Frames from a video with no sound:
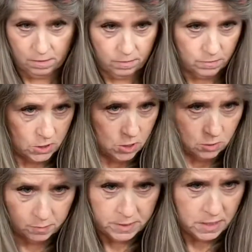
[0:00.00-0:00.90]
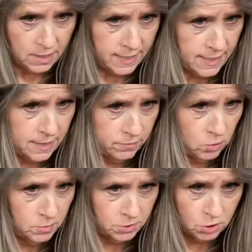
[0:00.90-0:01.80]
So up here I kind of
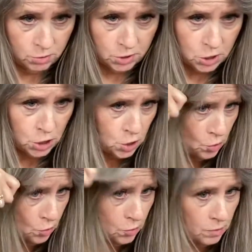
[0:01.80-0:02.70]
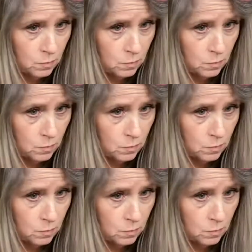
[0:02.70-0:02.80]
almost used 2,